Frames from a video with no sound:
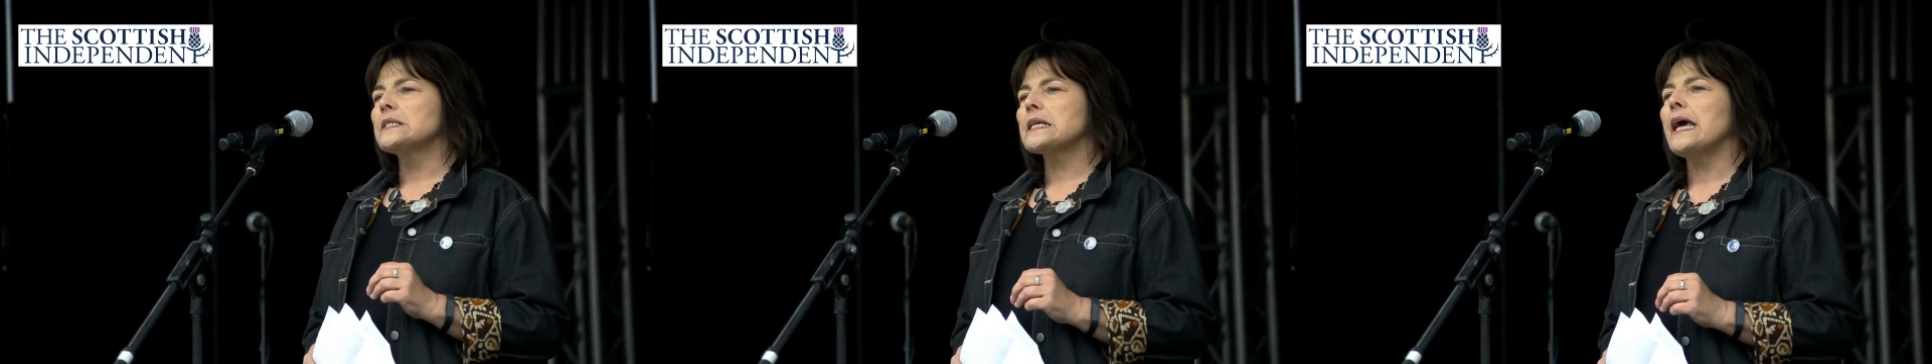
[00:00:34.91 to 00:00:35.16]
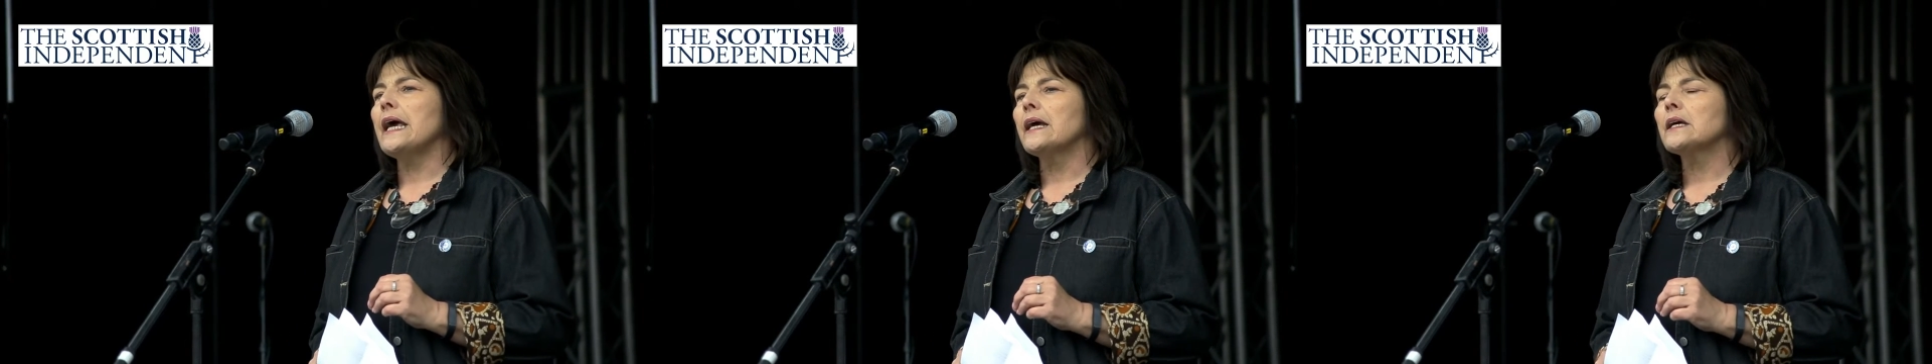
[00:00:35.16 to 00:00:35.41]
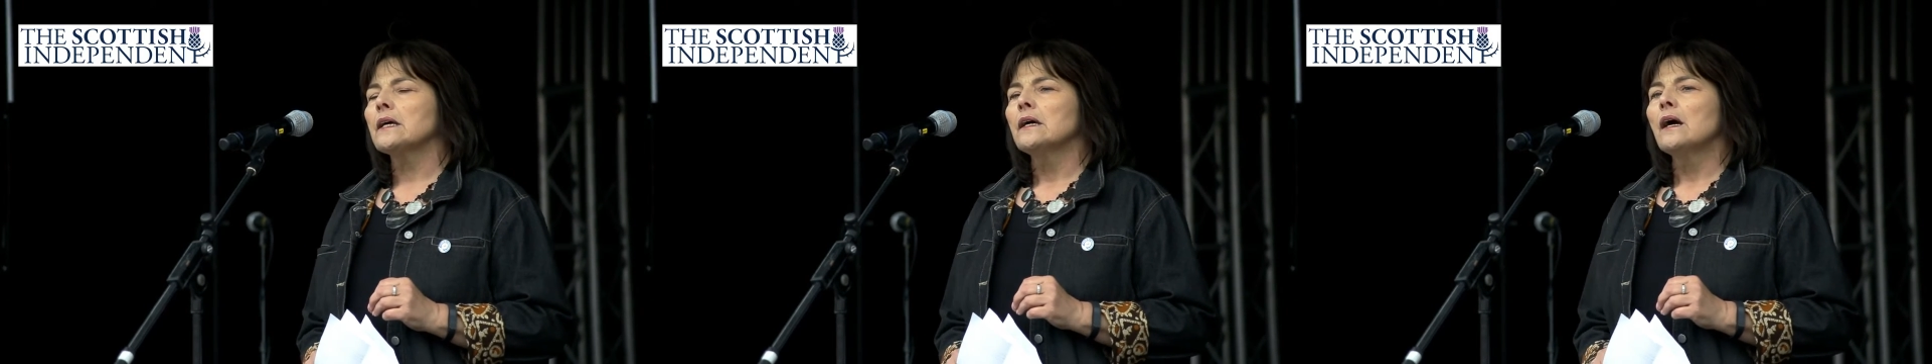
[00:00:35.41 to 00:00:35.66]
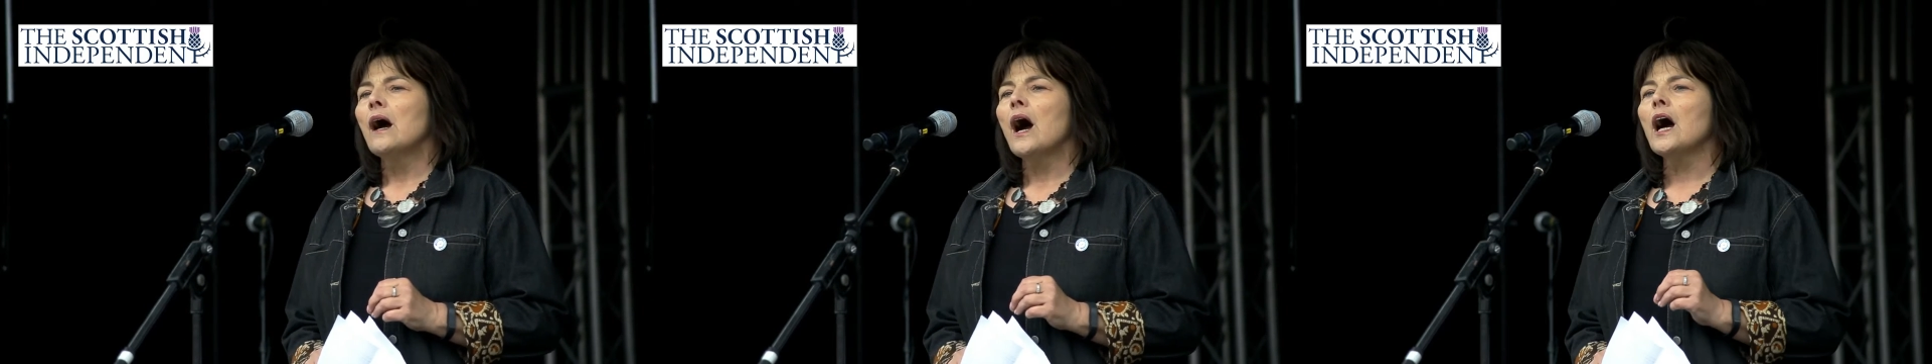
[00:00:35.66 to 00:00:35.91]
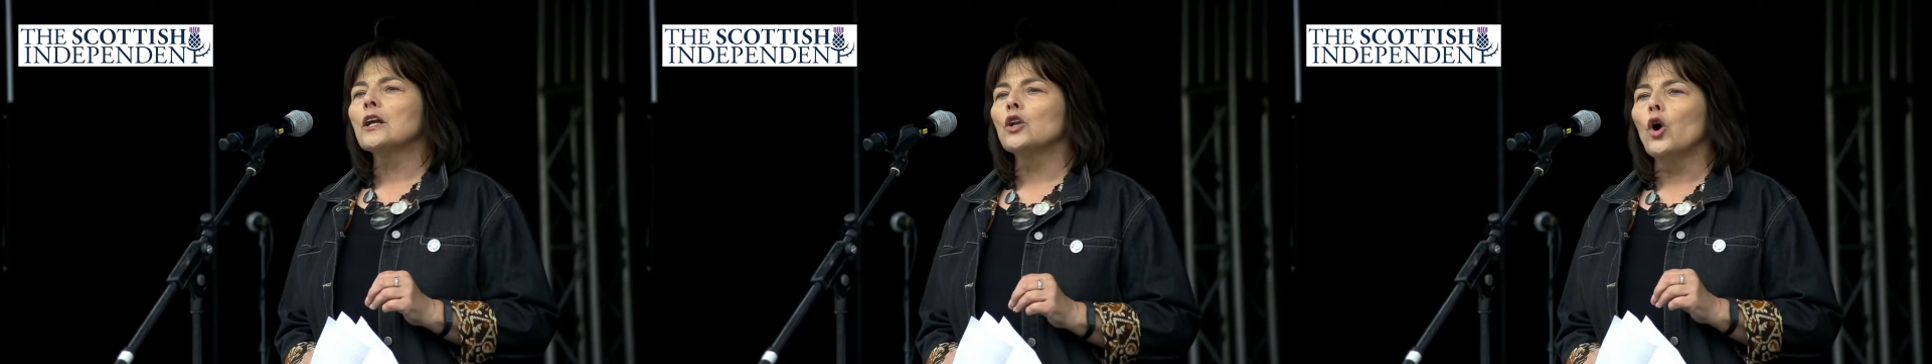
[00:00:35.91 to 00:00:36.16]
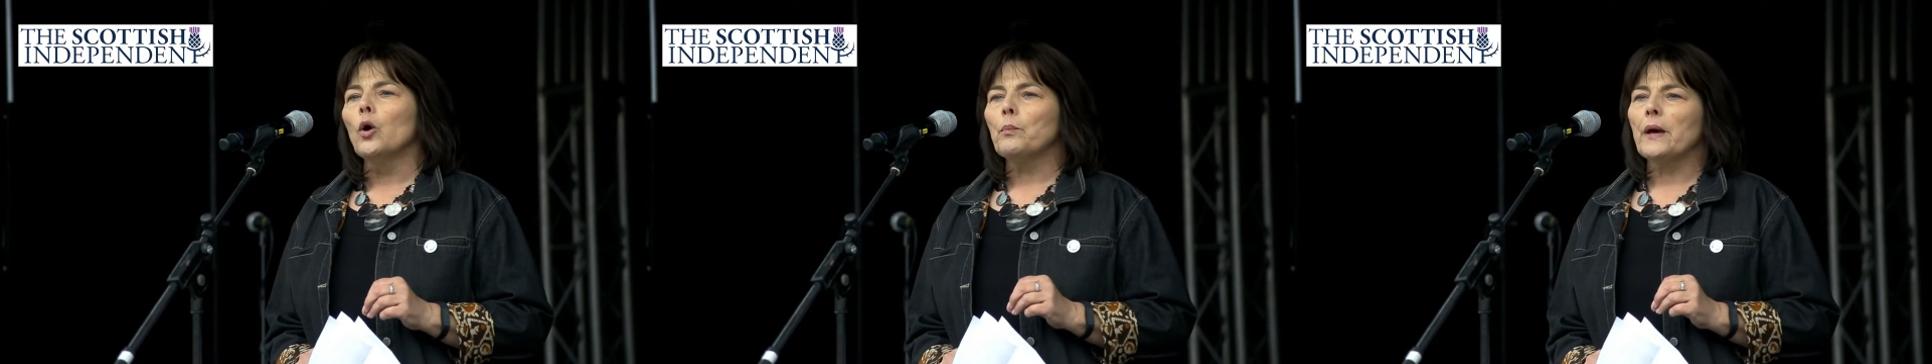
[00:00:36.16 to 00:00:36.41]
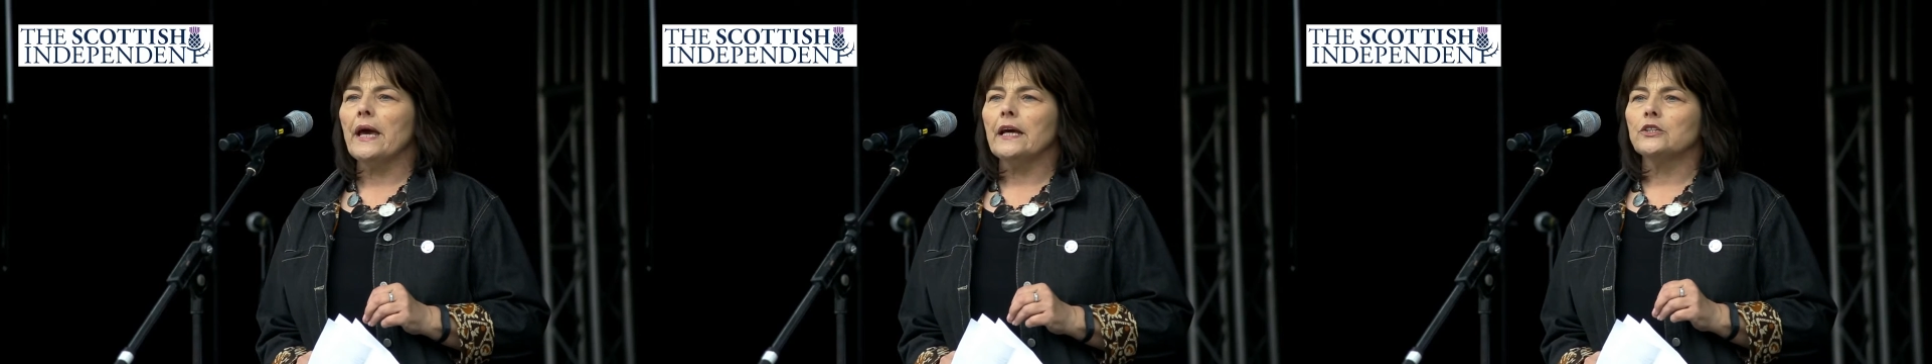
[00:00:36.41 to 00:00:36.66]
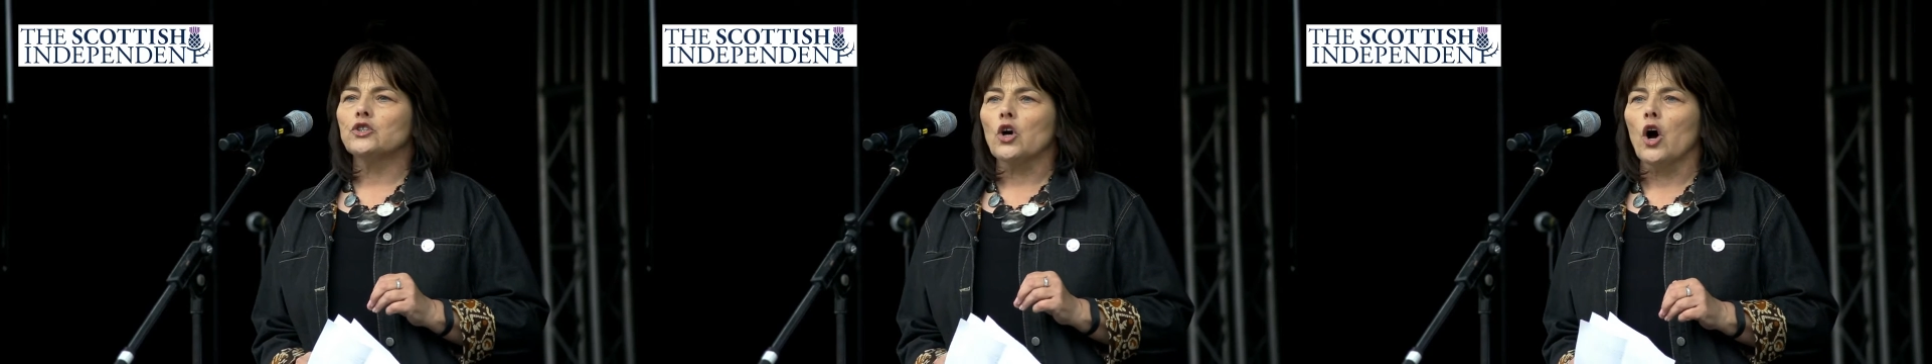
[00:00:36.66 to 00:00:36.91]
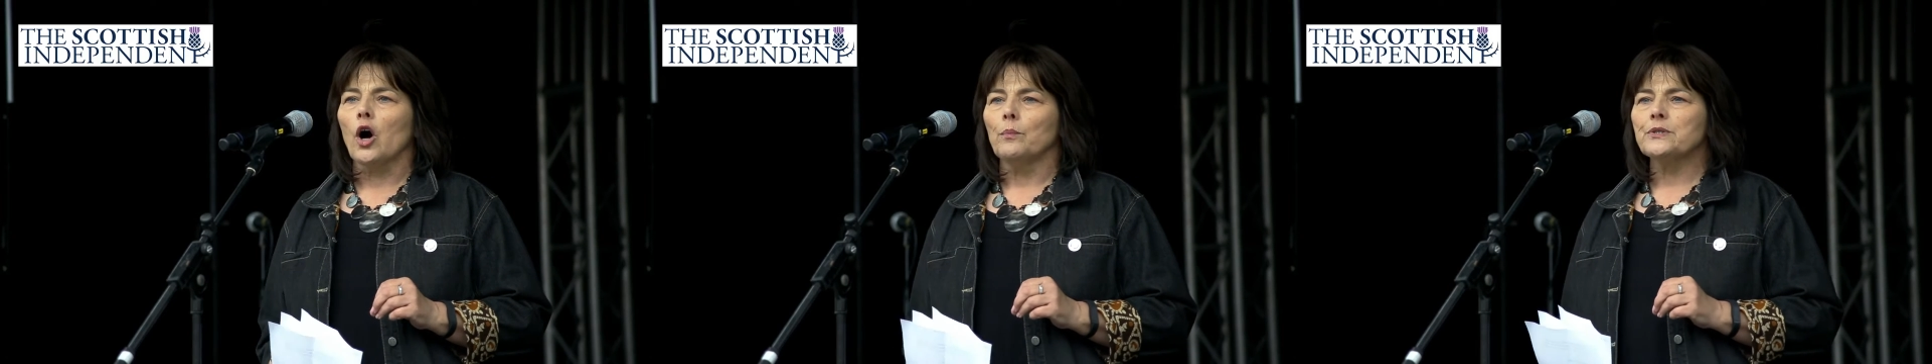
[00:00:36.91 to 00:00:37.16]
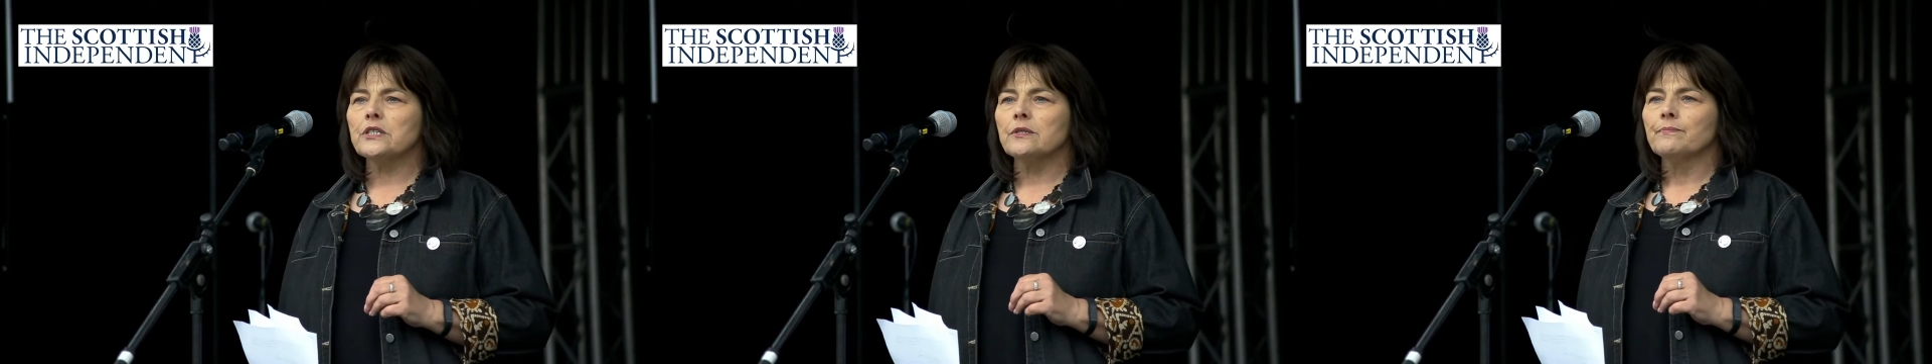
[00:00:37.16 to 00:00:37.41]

take are low-paid jobs.